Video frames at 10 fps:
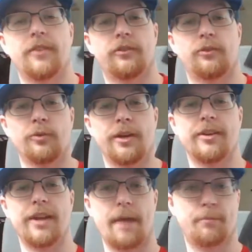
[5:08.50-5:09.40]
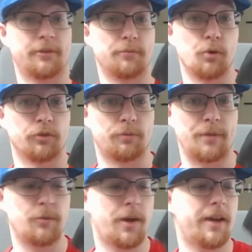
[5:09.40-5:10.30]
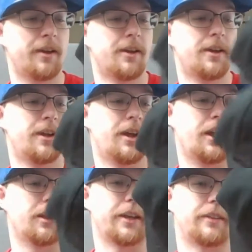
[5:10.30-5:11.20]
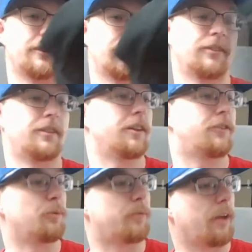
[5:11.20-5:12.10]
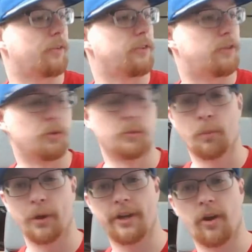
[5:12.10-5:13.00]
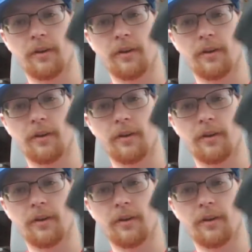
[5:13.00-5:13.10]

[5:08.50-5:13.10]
to Indianapolis Motor Speedway. Like this is the 2002 Brickyard